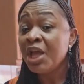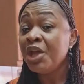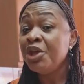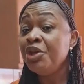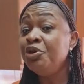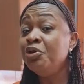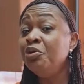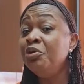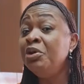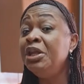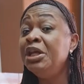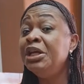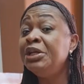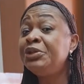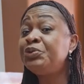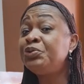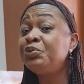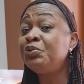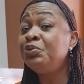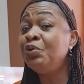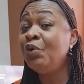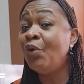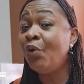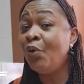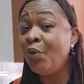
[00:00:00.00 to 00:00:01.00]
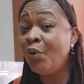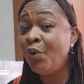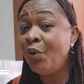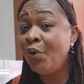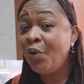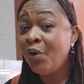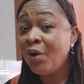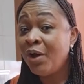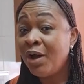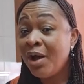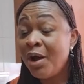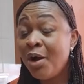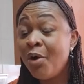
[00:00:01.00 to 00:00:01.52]
You need to
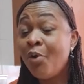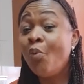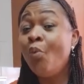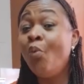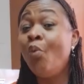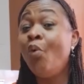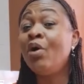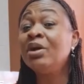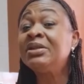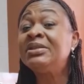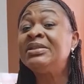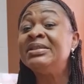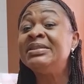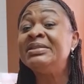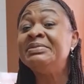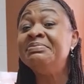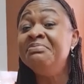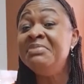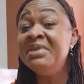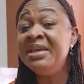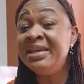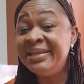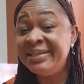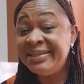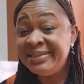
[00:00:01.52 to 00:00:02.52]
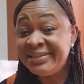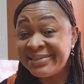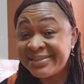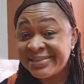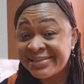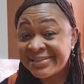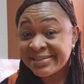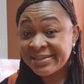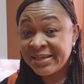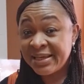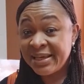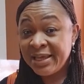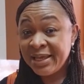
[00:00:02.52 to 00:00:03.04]
know what it
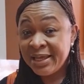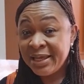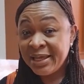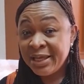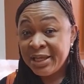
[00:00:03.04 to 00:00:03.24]
means